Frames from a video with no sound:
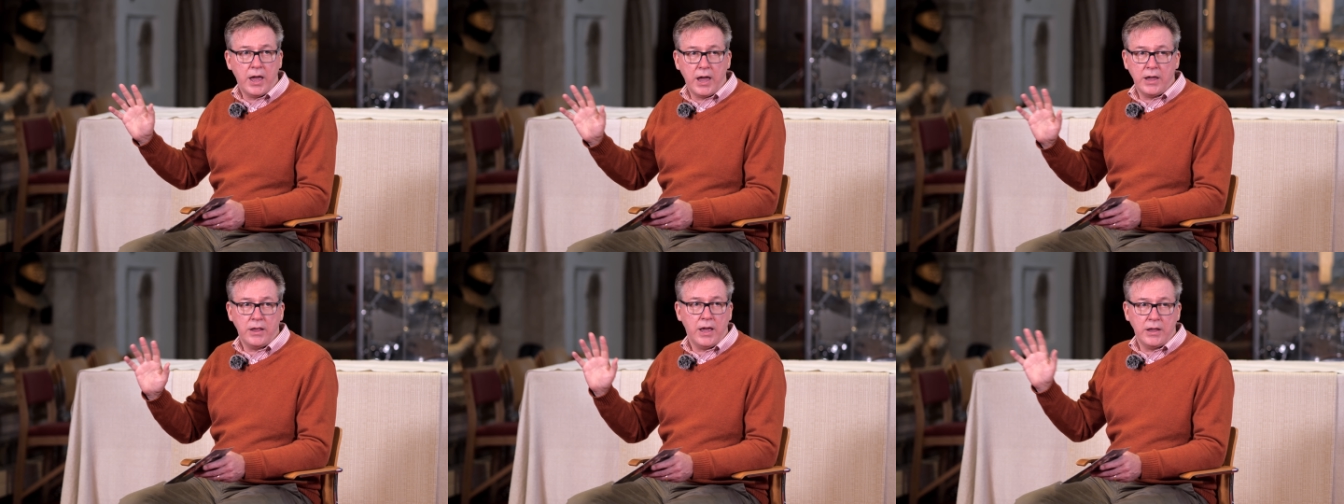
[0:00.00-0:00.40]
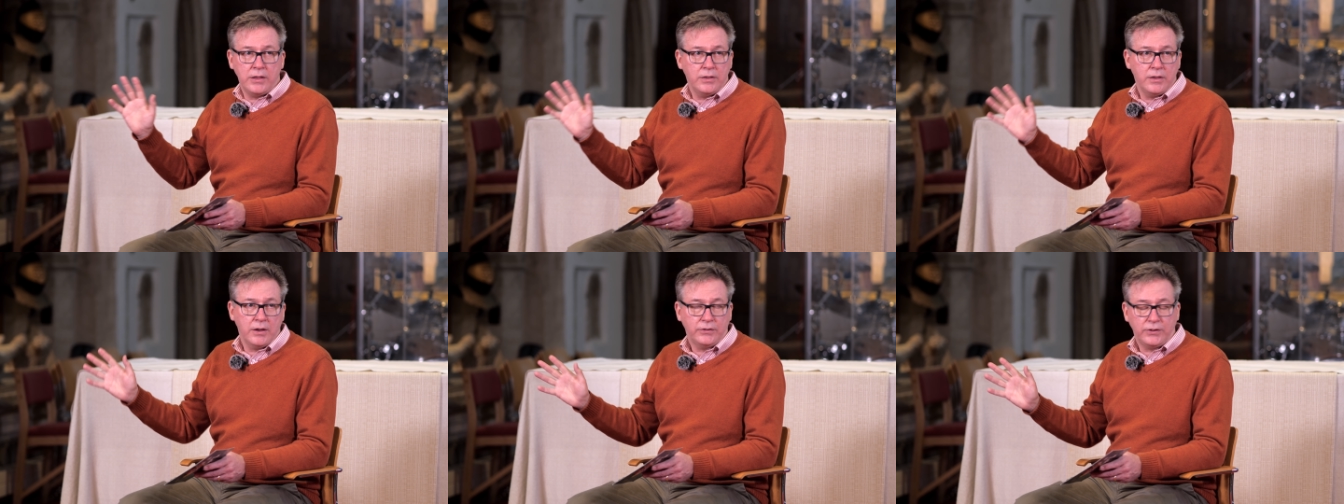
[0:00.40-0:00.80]

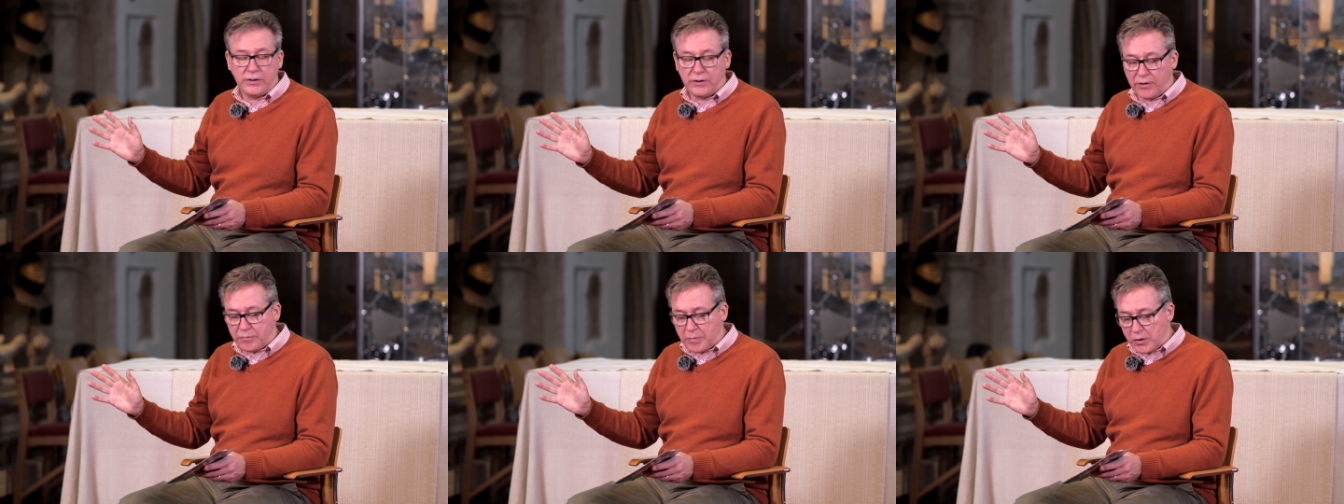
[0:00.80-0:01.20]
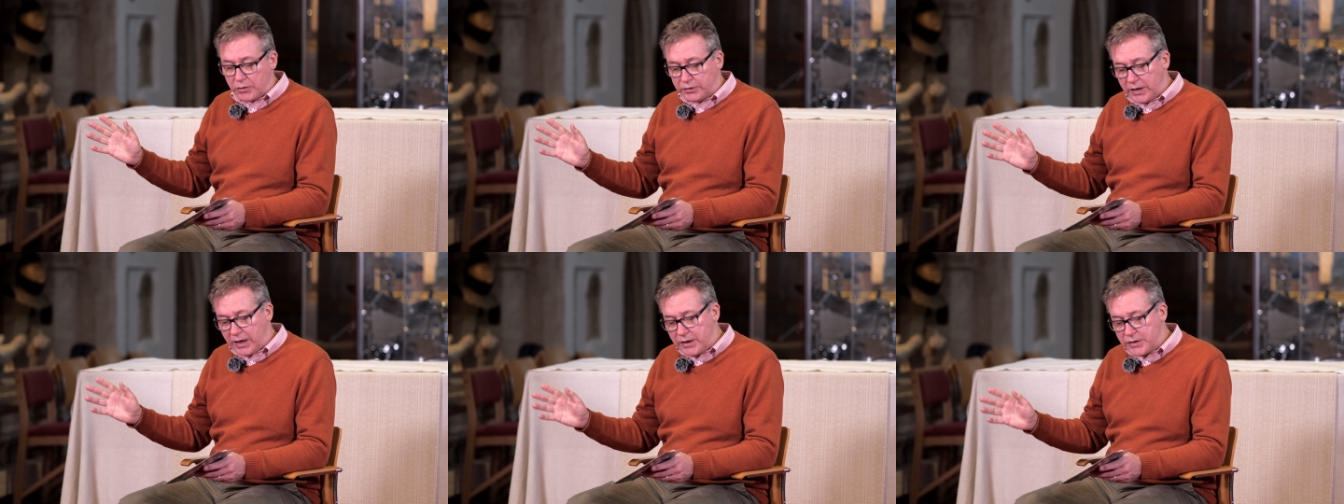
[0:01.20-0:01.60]
in the city of
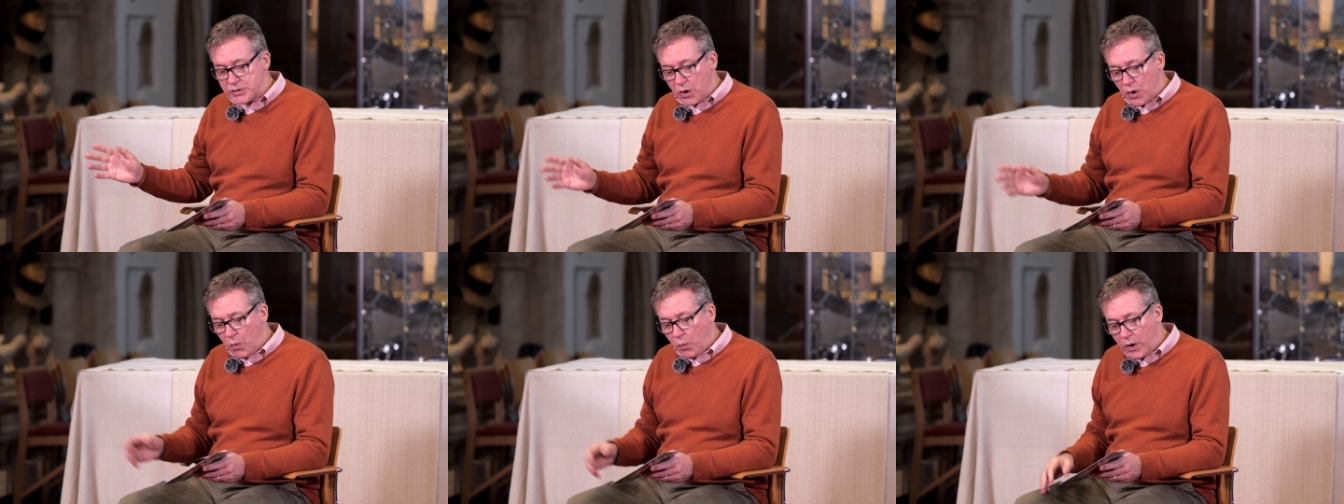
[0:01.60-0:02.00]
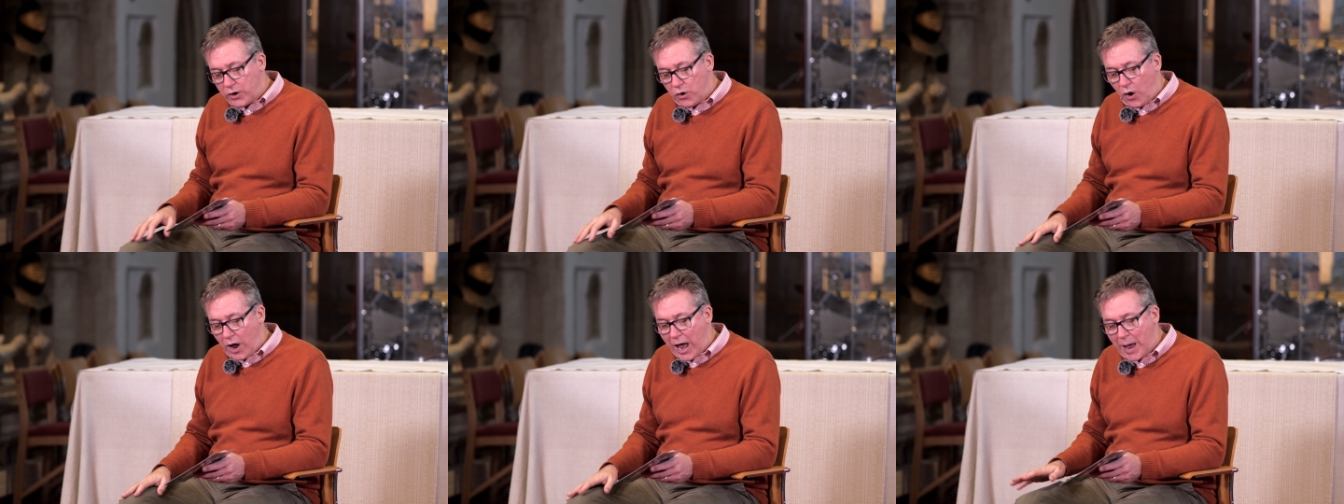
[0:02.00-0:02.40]
Milton Keynes. We're
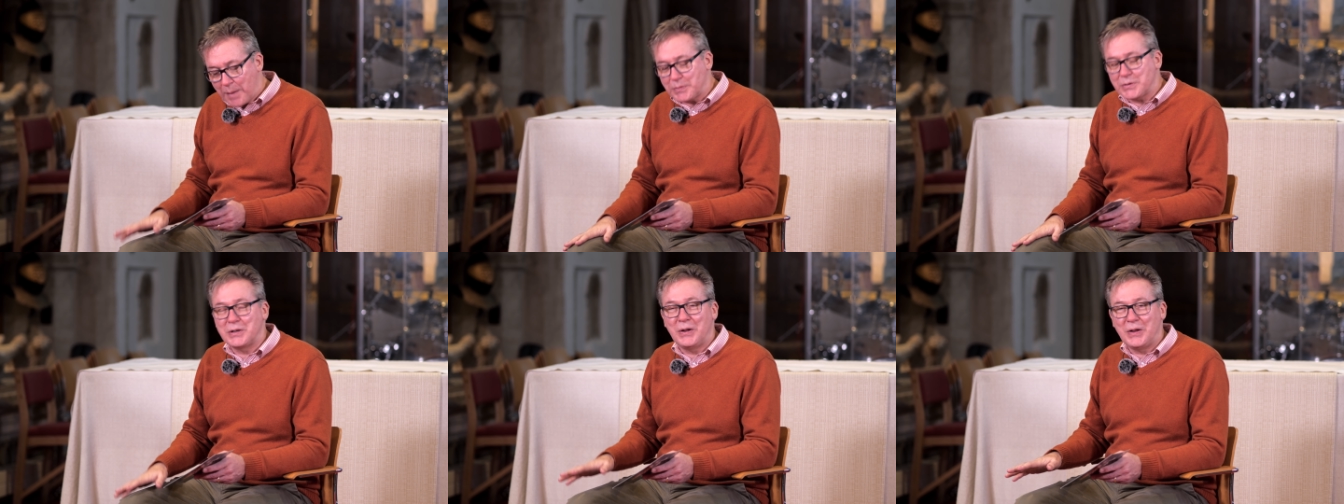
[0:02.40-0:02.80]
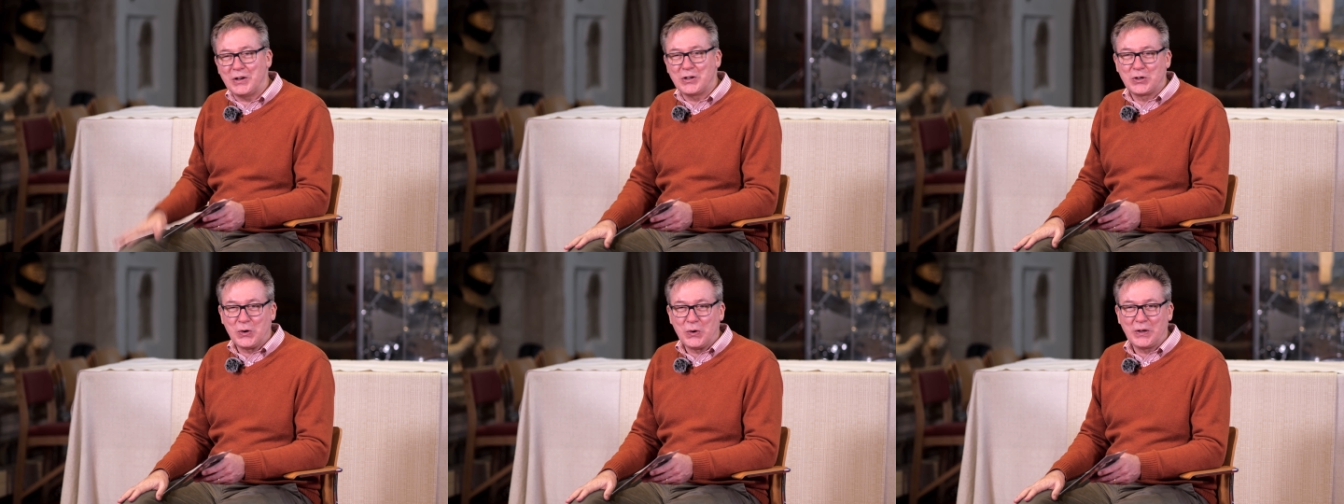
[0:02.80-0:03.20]
not
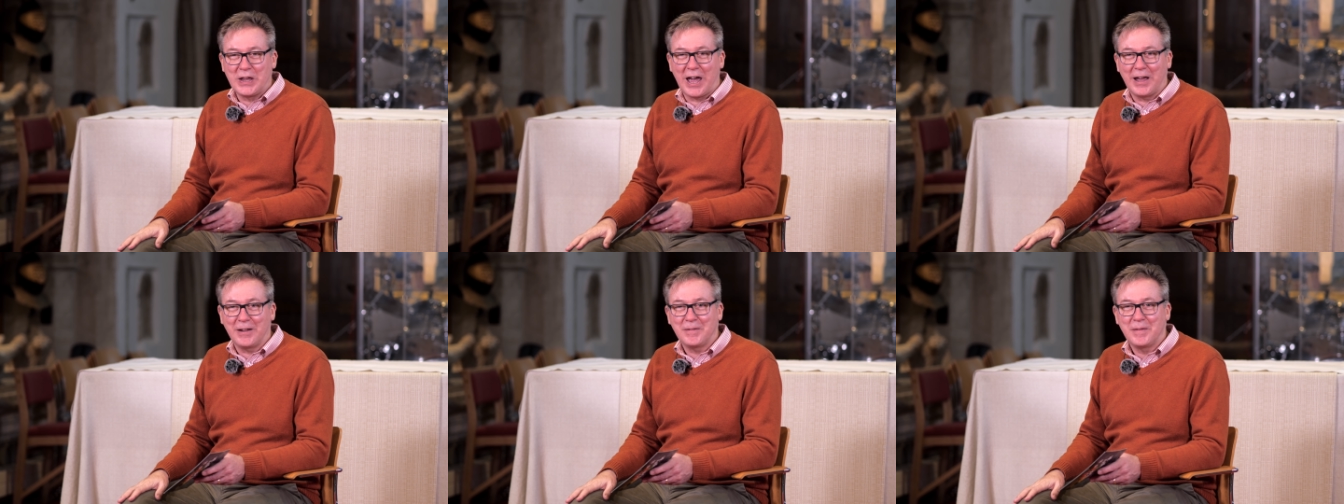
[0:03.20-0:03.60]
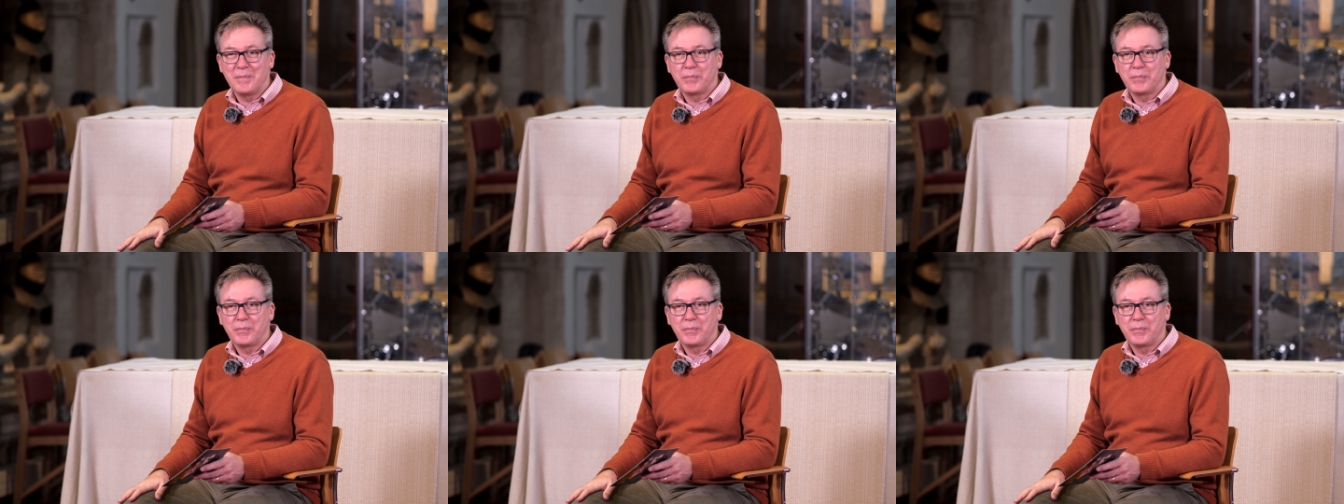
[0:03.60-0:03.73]
absolutely sure yet.